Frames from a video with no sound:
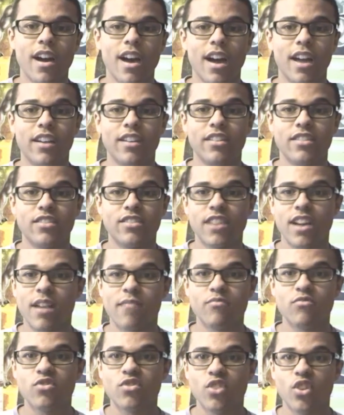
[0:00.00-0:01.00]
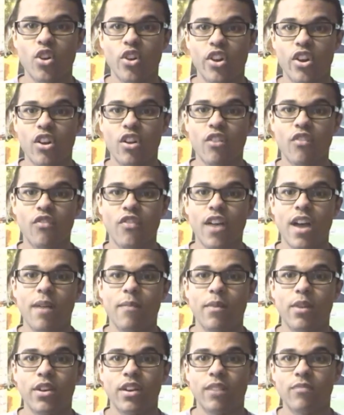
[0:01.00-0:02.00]
and I'm just learning off
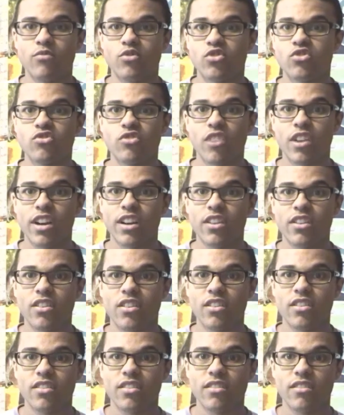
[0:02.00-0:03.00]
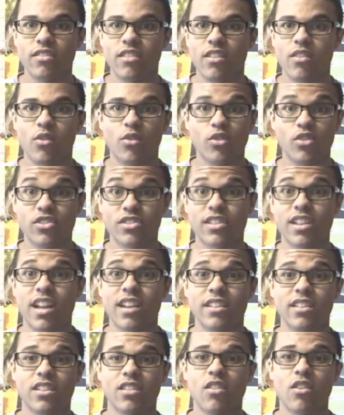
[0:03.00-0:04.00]
them, and I'm just trying to
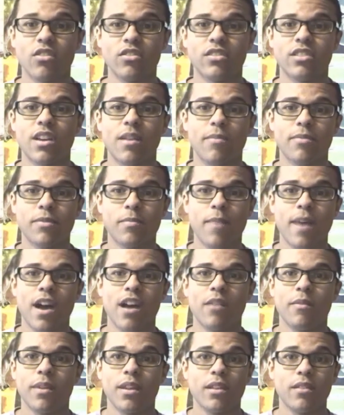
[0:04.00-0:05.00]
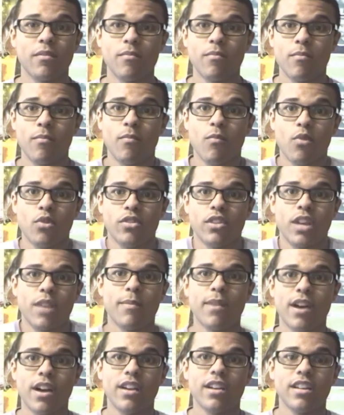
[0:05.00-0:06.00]
understand the concept better. I mean, one day
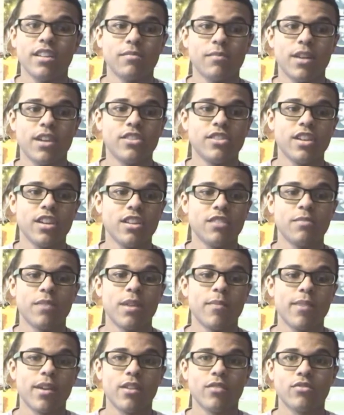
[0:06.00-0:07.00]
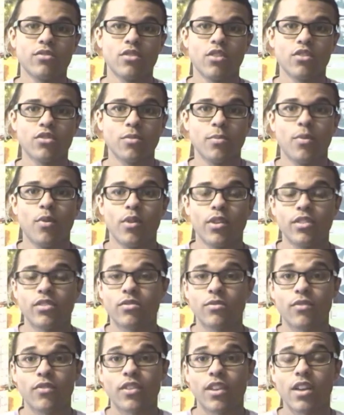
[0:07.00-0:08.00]
my ideas might change. Maybe I'll start supporting
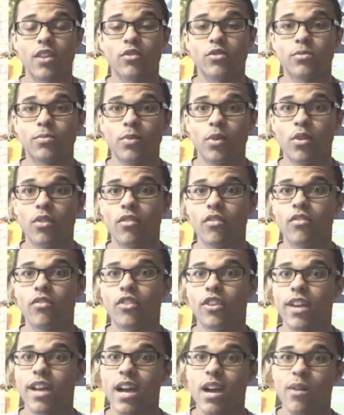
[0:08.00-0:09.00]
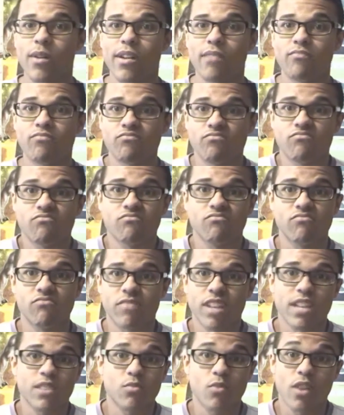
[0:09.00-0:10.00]
something else, but for now,
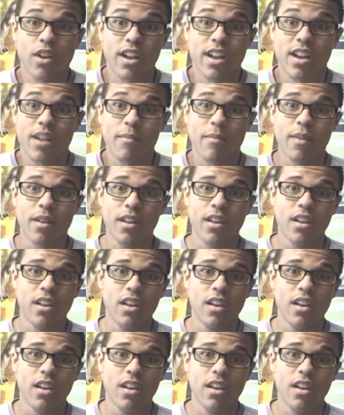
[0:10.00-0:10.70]
that's what I am.